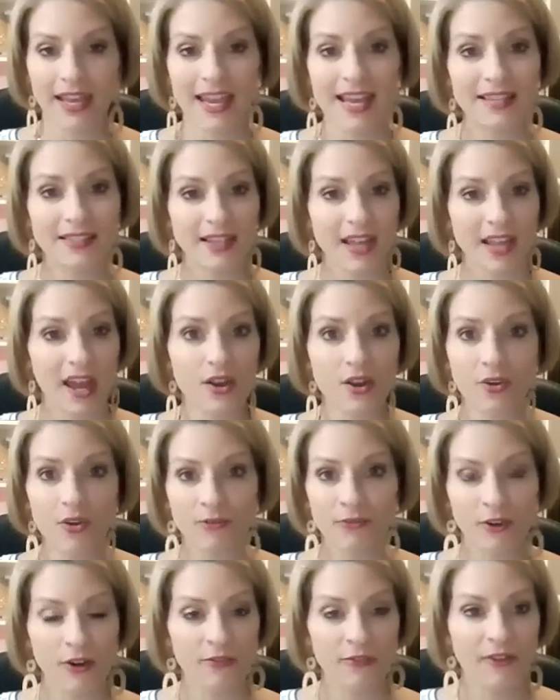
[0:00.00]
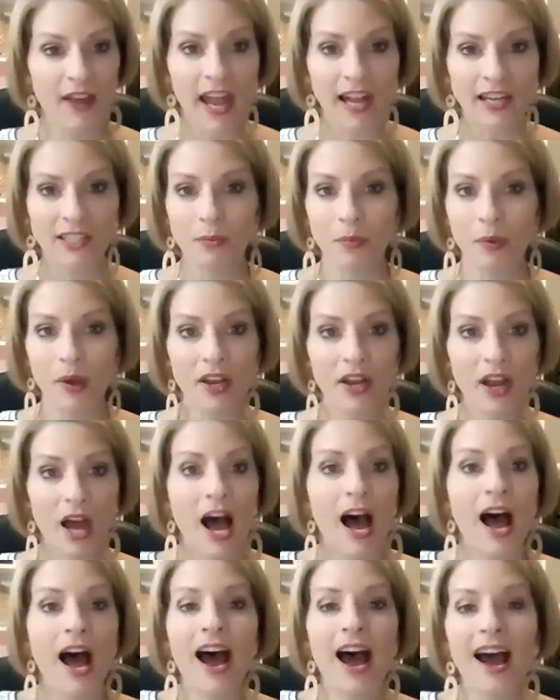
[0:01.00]
can't say I know for a fact, but
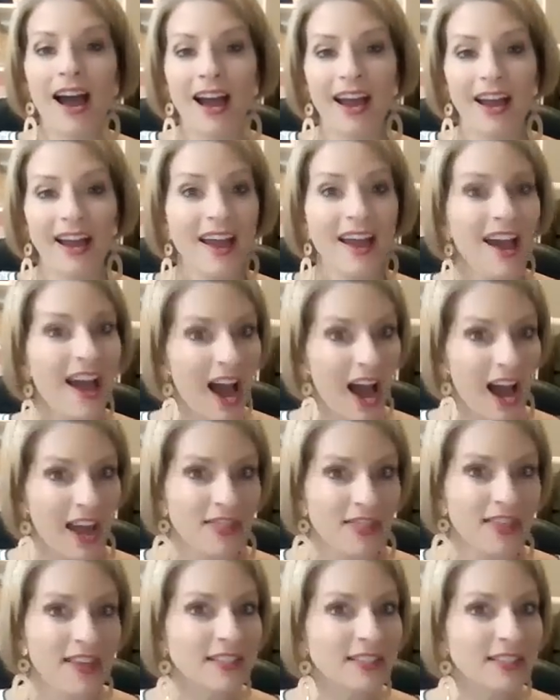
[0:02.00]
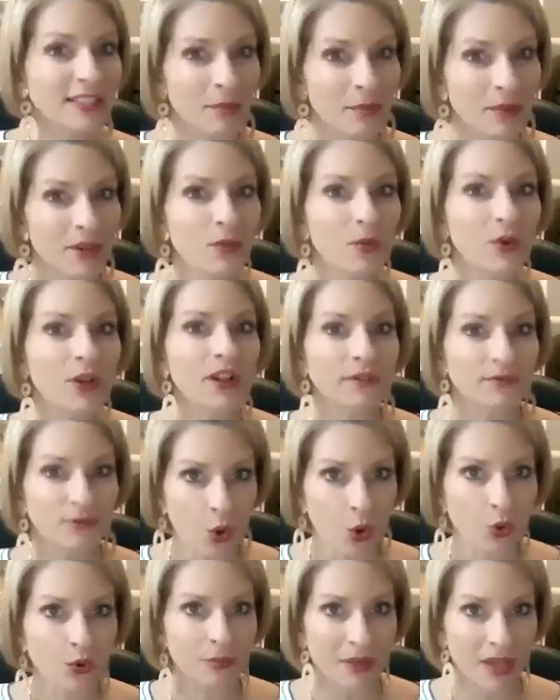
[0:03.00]
I think somebody would have
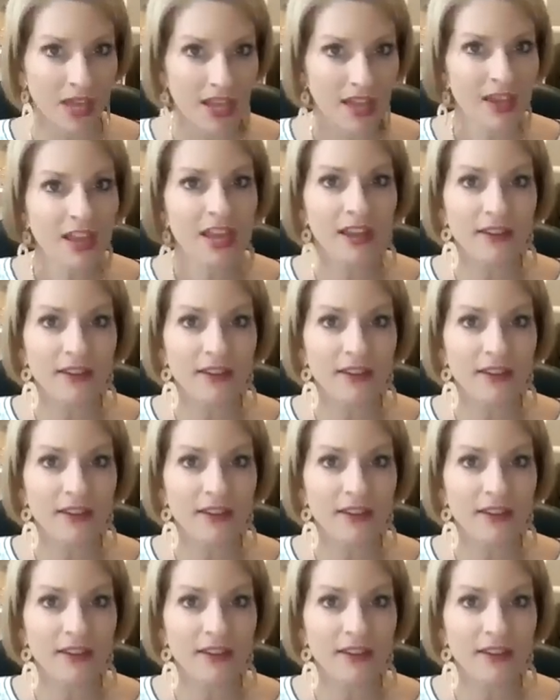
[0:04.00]
told me